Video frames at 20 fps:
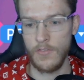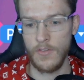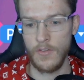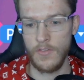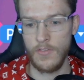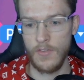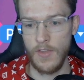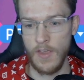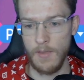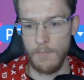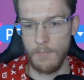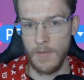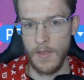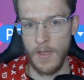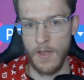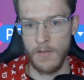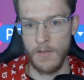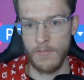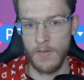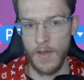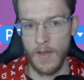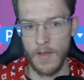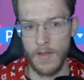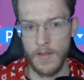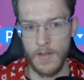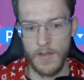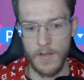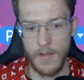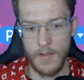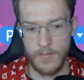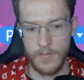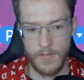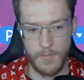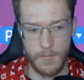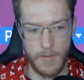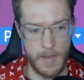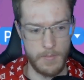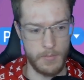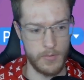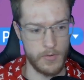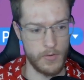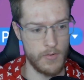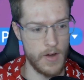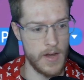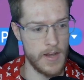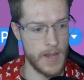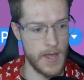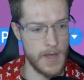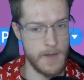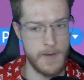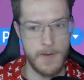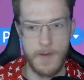to tip me over to be able to raid it.